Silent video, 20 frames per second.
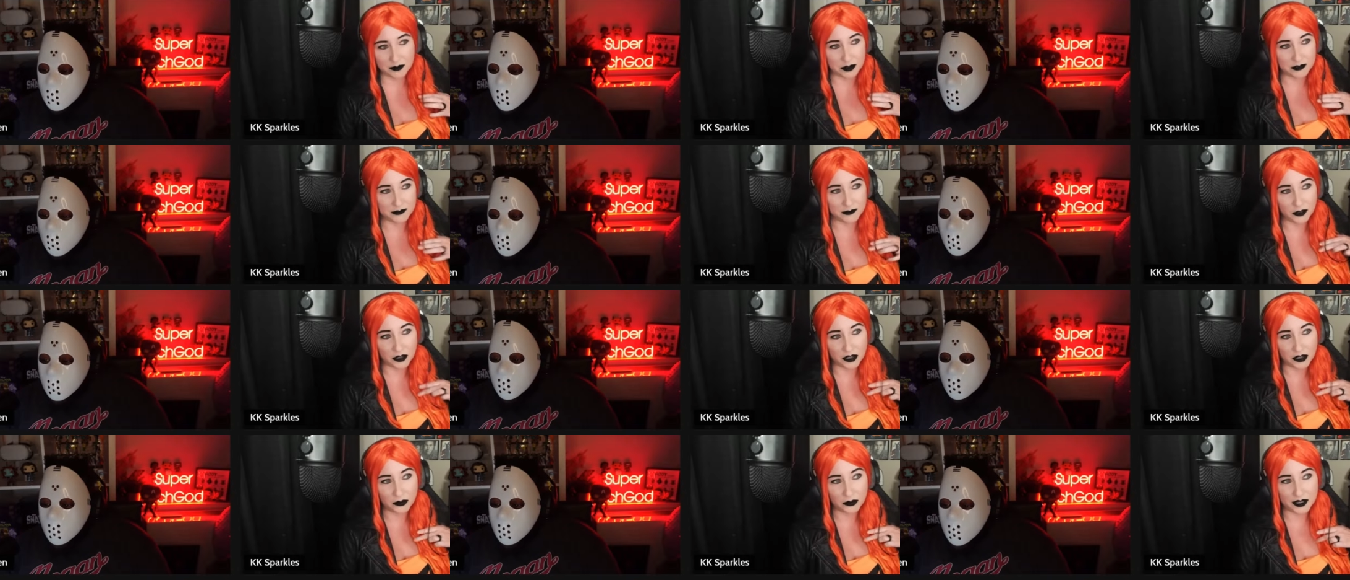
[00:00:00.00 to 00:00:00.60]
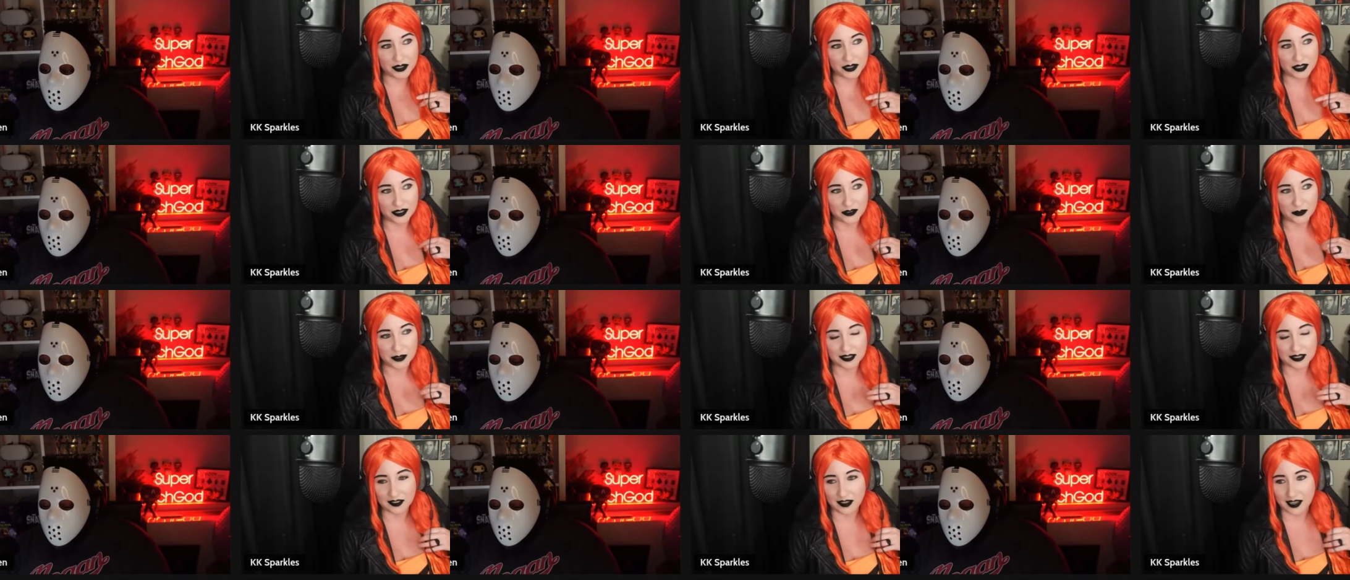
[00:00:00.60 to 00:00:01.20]
Speaker 1: before we
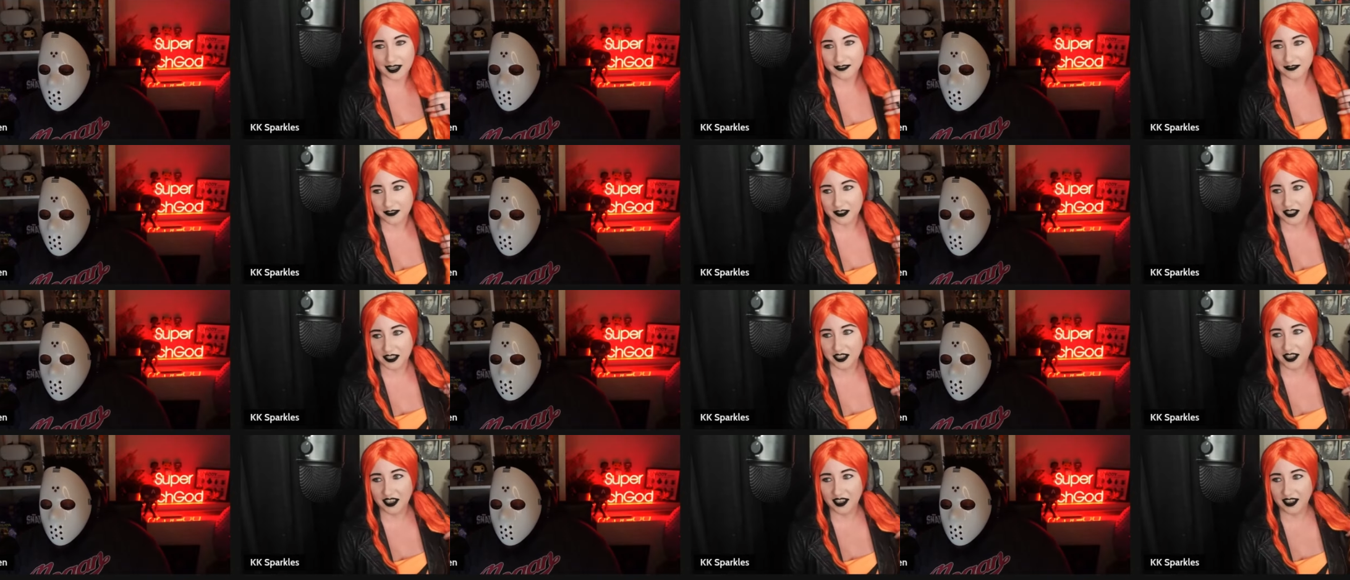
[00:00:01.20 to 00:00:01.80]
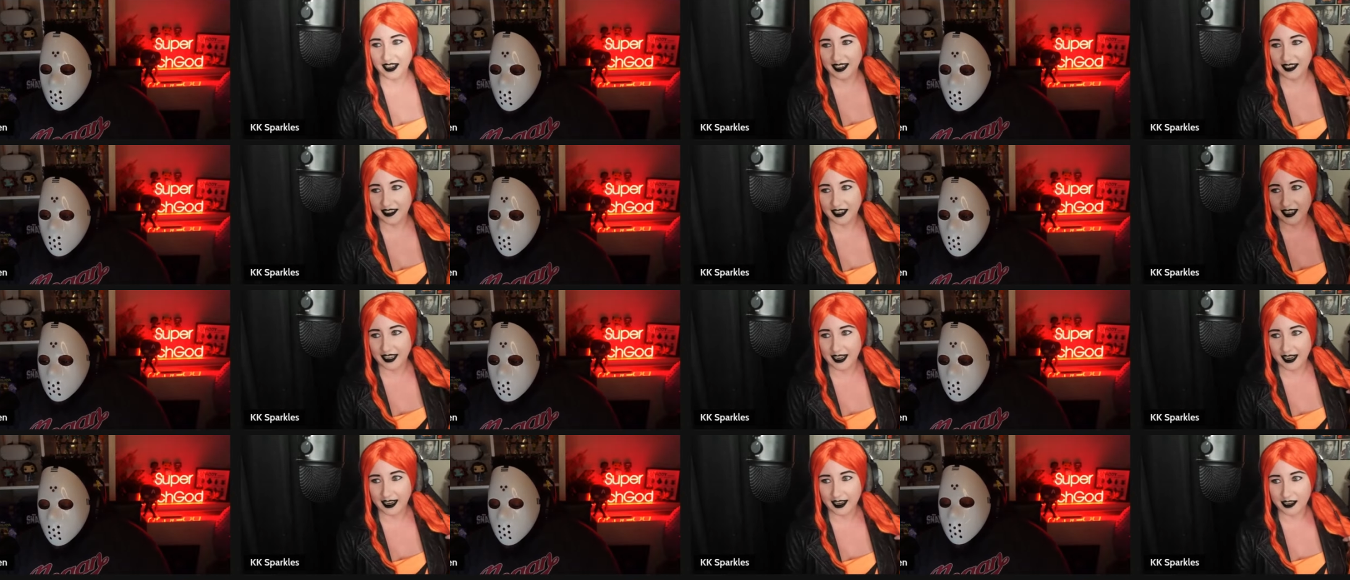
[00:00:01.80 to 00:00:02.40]
went live here, and I
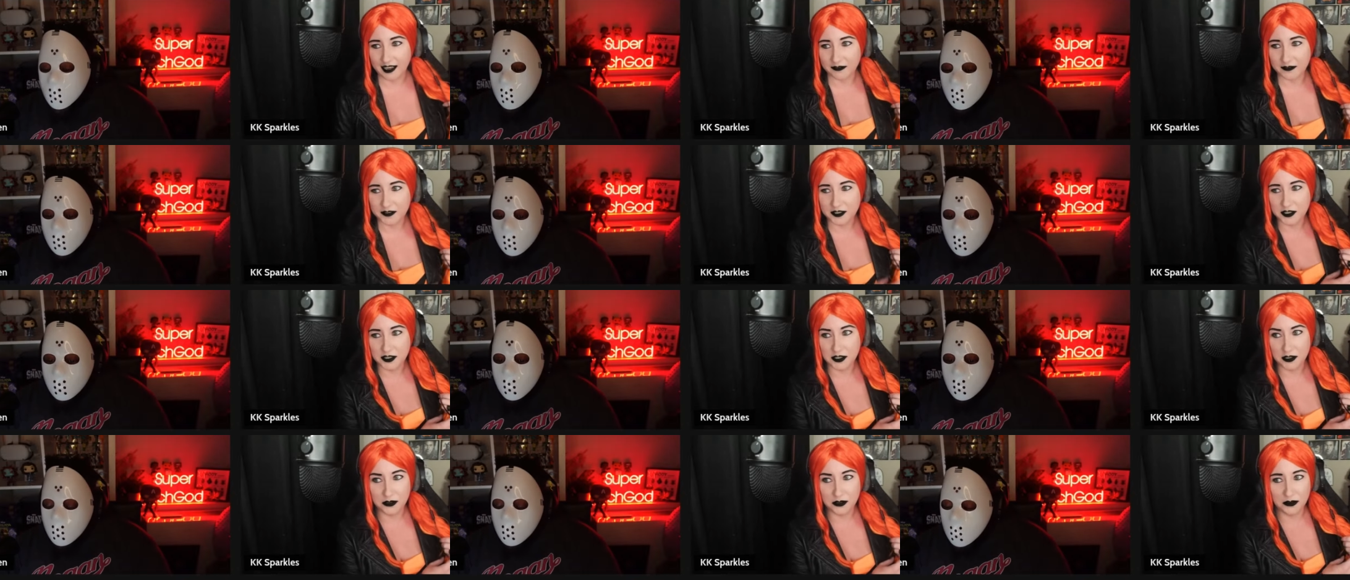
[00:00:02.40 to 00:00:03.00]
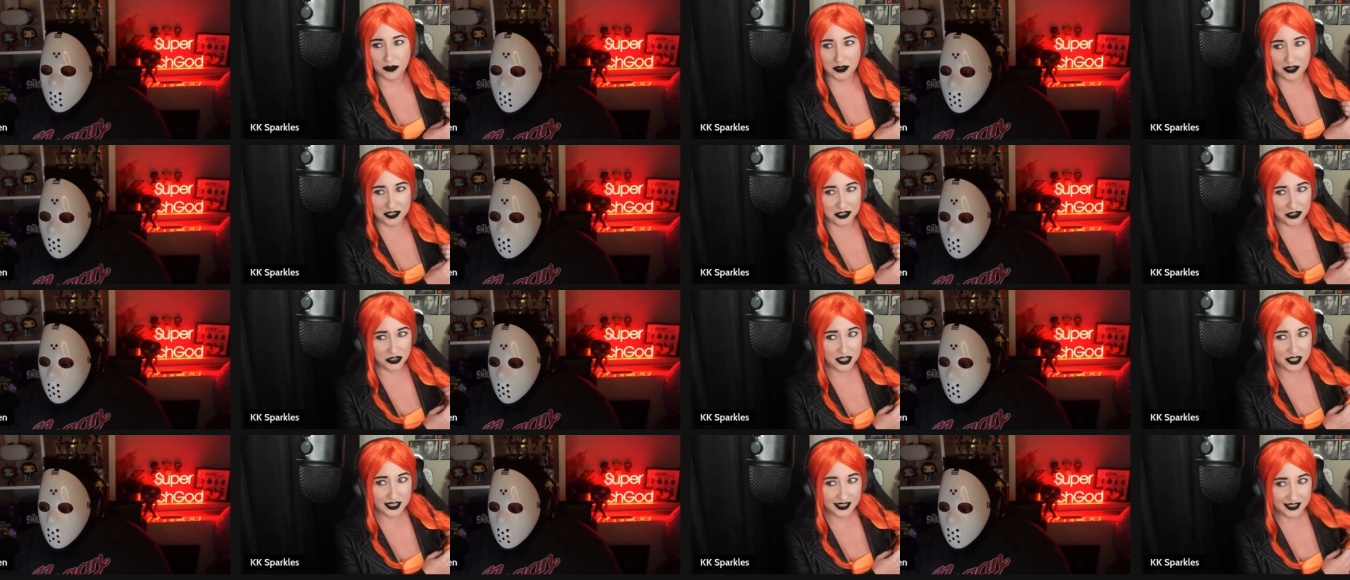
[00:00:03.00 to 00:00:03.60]
have awesome.
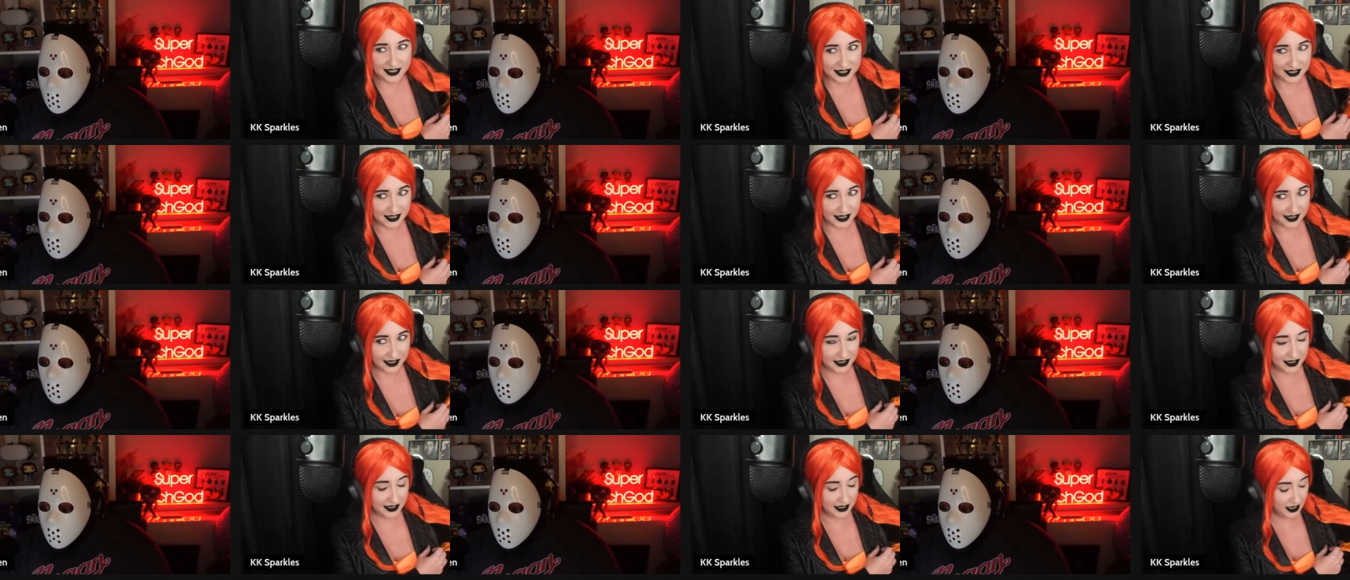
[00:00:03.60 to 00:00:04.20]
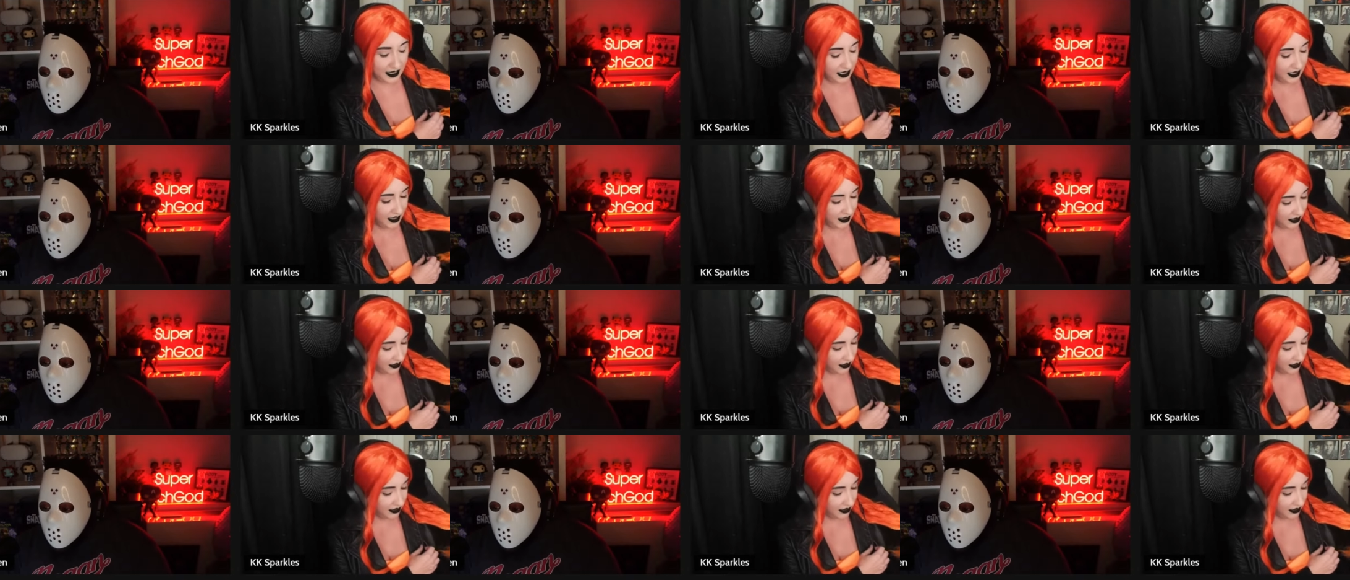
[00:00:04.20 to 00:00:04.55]
260.